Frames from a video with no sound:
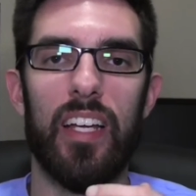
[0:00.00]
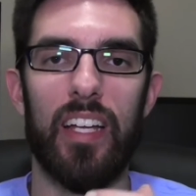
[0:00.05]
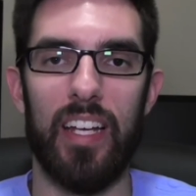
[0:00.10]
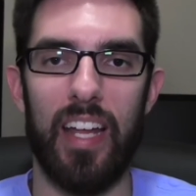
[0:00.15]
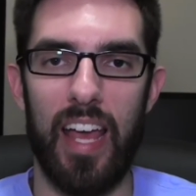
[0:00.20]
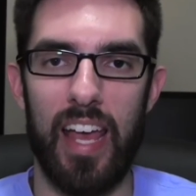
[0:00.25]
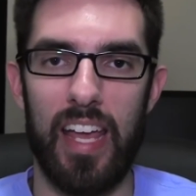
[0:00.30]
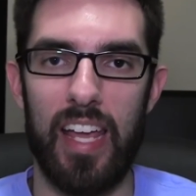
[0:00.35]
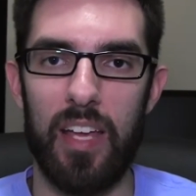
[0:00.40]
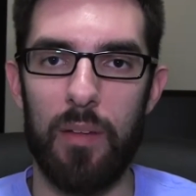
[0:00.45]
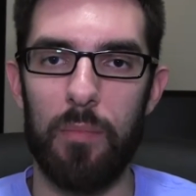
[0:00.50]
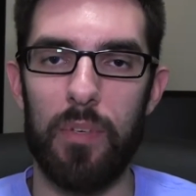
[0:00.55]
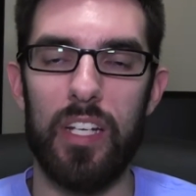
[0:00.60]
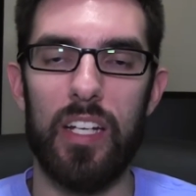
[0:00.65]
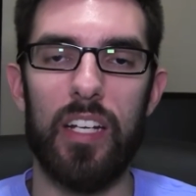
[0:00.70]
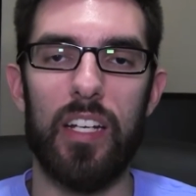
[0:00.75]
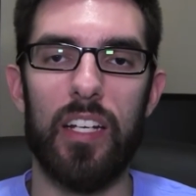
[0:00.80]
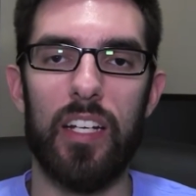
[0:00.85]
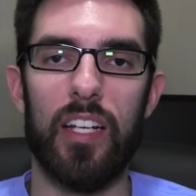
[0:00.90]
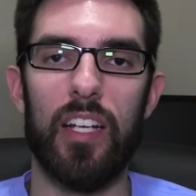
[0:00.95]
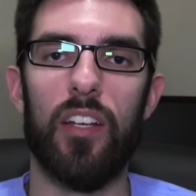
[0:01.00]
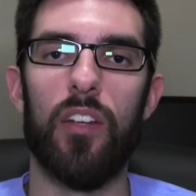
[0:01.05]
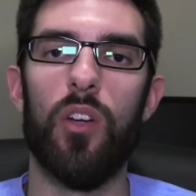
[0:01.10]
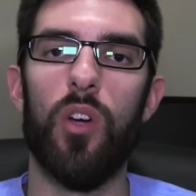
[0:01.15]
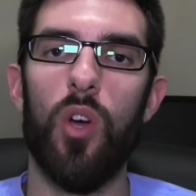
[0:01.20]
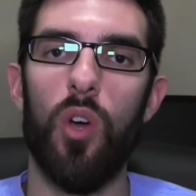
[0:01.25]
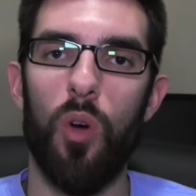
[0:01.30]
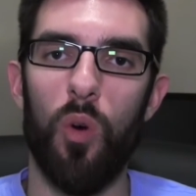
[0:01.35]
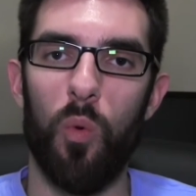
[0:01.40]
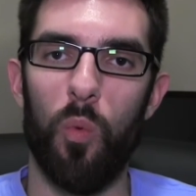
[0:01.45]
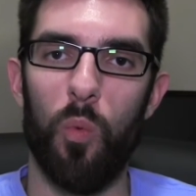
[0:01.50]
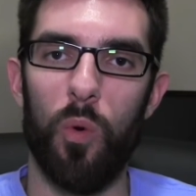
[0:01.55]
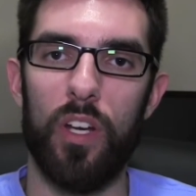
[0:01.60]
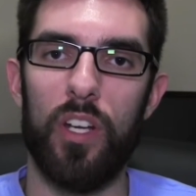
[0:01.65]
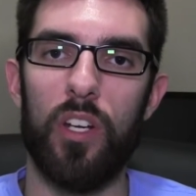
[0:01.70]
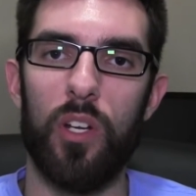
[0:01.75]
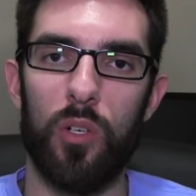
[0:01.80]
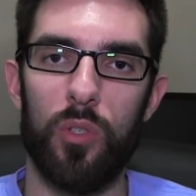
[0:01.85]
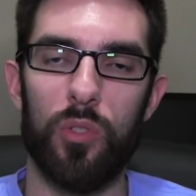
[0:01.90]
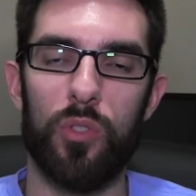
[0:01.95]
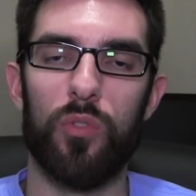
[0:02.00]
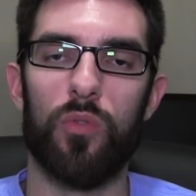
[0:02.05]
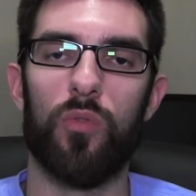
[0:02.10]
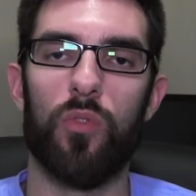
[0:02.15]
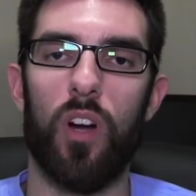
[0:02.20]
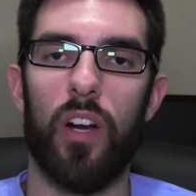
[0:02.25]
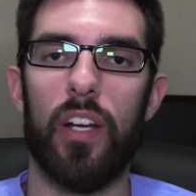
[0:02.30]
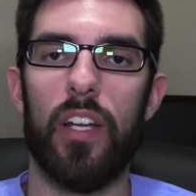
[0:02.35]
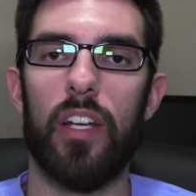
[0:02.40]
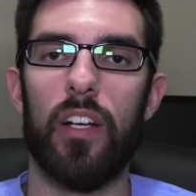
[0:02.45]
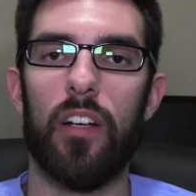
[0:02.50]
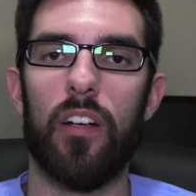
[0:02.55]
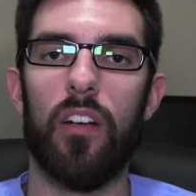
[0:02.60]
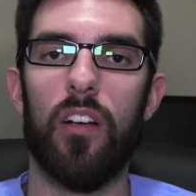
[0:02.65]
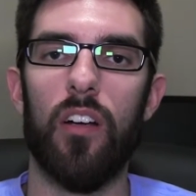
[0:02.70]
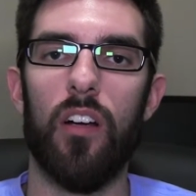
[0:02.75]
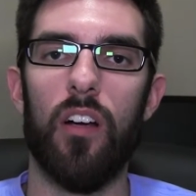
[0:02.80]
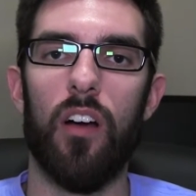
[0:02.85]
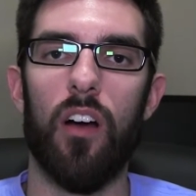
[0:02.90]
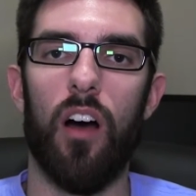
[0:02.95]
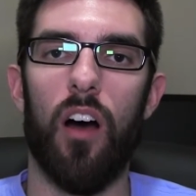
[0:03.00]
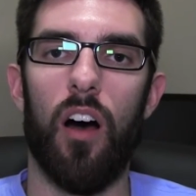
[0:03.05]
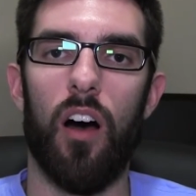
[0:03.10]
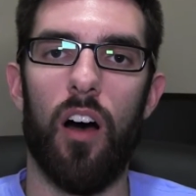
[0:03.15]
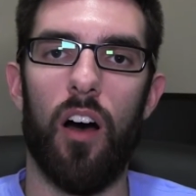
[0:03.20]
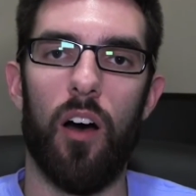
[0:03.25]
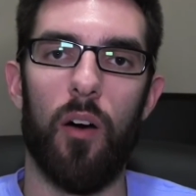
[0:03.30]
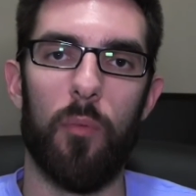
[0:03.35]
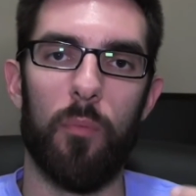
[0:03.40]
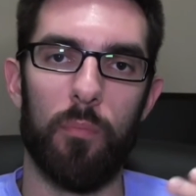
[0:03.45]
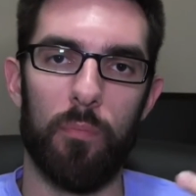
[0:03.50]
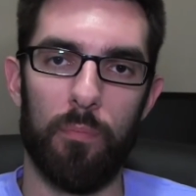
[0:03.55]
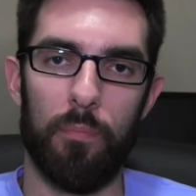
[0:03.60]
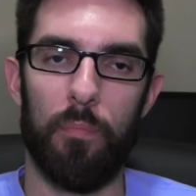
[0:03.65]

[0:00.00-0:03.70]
and AMD to get Windows running uh,